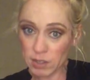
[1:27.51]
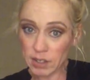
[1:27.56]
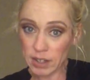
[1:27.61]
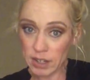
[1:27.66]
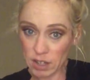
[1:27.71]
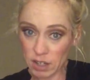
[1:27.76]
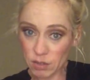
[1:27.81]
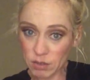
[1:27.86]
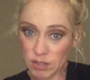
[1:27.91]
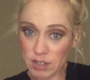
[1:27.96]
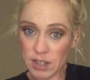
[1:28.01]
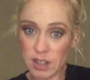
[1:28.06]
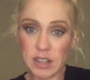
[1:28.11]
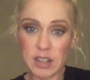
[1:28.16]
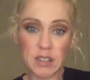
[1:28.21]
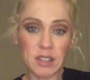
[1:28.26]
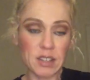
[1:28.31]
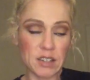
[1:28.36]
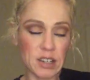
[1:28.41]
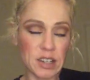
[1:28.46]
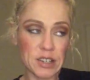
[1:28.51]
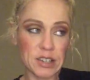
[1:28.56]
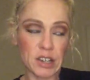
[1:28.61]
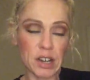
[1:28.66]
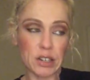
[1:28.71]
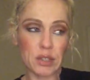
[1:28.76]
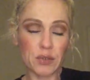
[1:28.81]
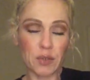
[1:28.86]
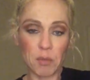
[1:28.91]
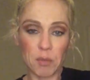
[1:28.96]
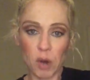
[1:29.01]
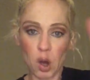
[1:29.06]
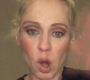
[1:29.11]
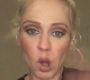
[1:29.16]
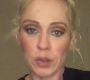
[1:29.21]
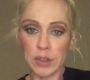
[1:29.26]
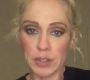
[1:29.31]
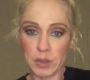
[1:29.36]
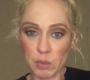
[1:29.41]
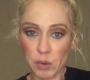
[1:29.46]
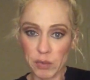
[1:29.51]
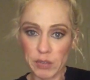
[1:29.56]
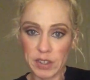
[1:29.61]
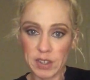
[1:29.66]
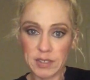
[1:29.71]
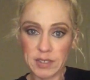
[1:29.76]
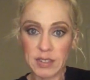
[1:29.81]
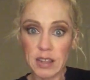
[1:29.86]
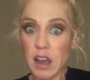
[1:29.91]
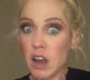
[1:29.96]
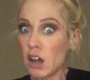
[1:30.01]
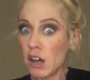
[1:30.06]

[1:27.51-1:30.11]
that he does from all his movies.